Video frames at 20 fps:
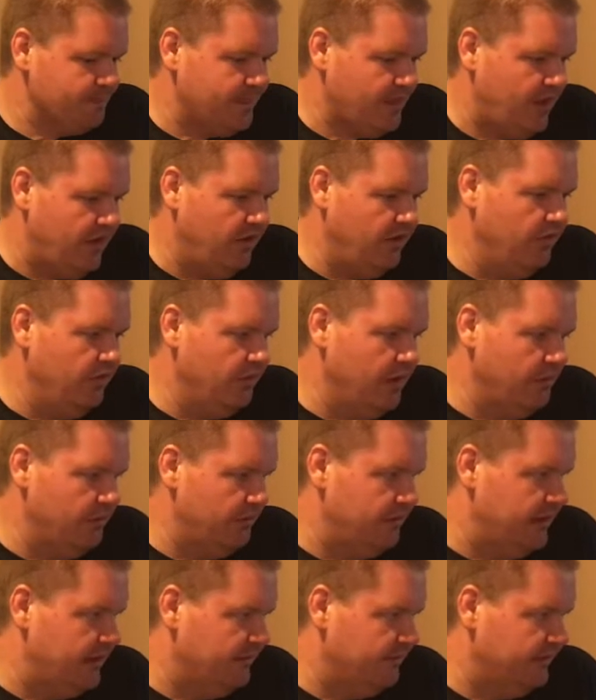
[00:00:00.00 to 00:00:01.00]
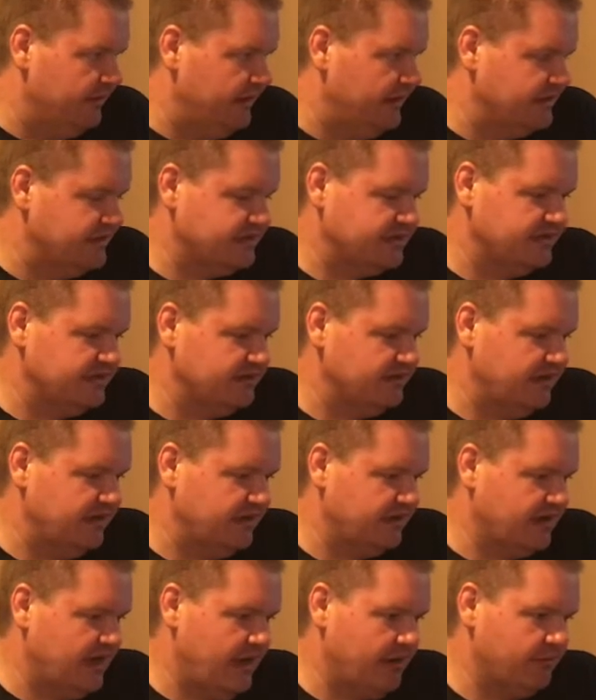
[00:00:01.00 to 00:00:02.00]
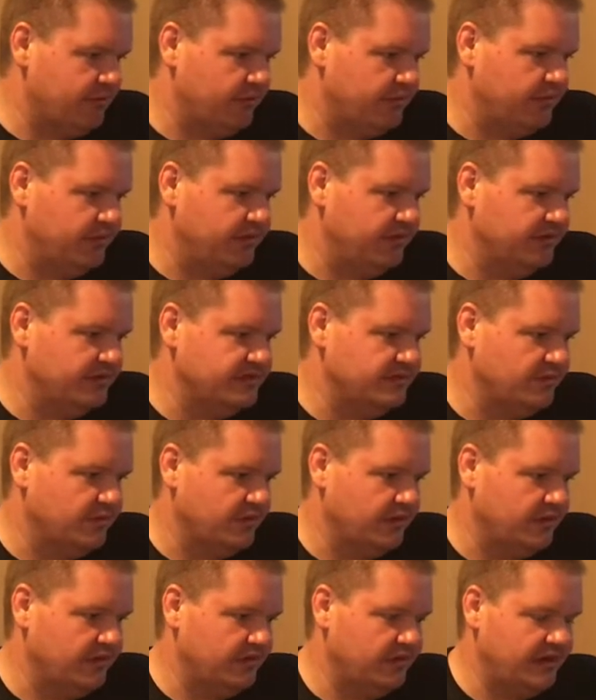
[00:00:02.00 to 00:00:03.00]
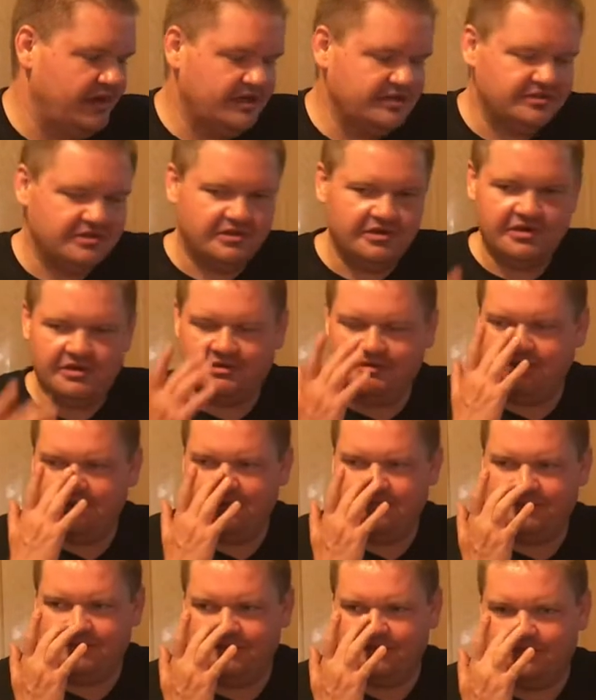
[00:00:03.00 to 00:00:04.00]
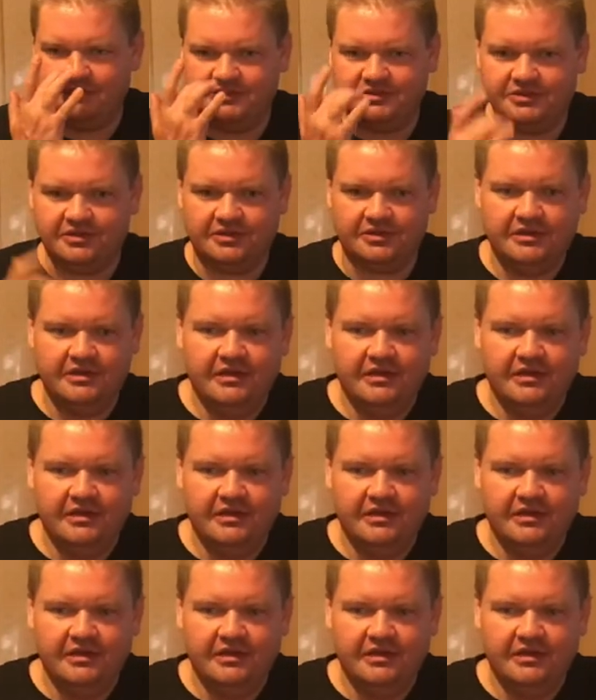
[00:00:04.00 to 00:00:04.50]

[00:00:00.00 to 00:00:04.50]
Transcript: what would be a place comparable that's more nationally known? I'm not really sure.